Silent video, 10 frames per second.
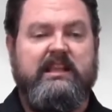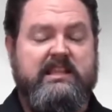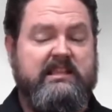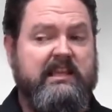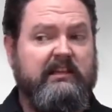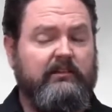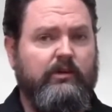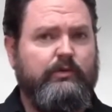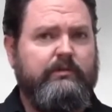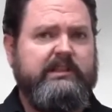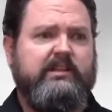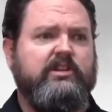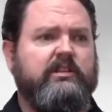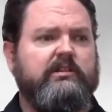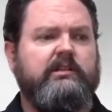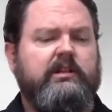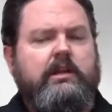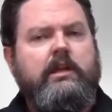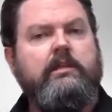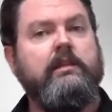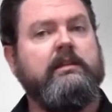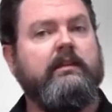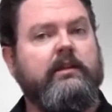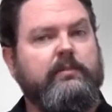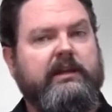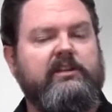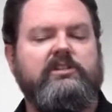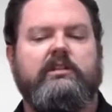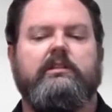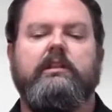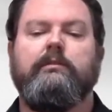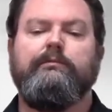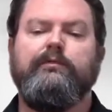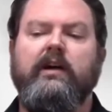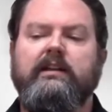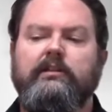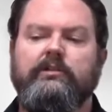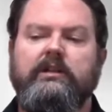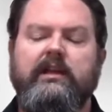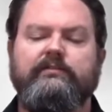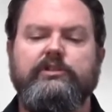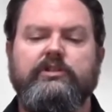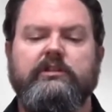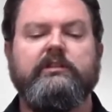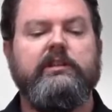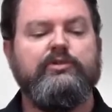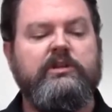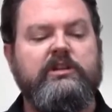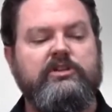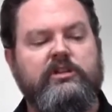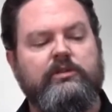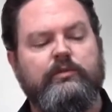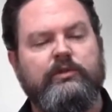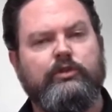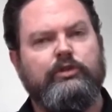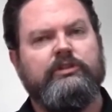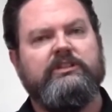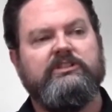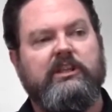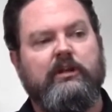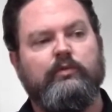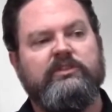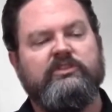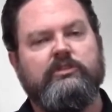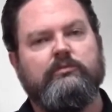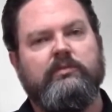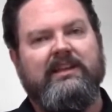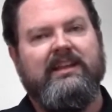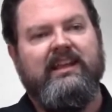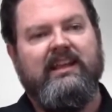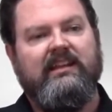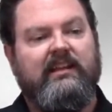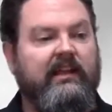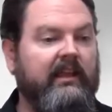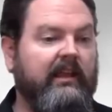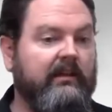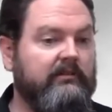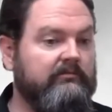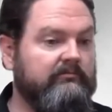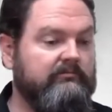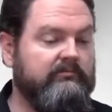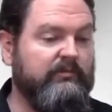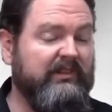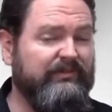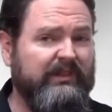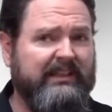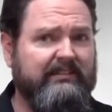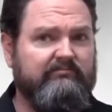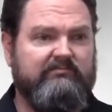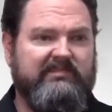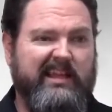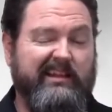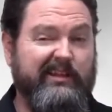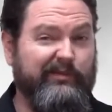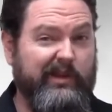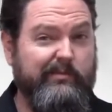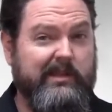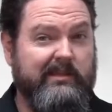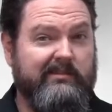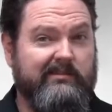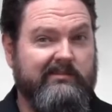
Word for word: They get along well with each other. They care about each other. They don't fight. They look after each other. They treat each other with goodness and wisdom and real, really kind of like family.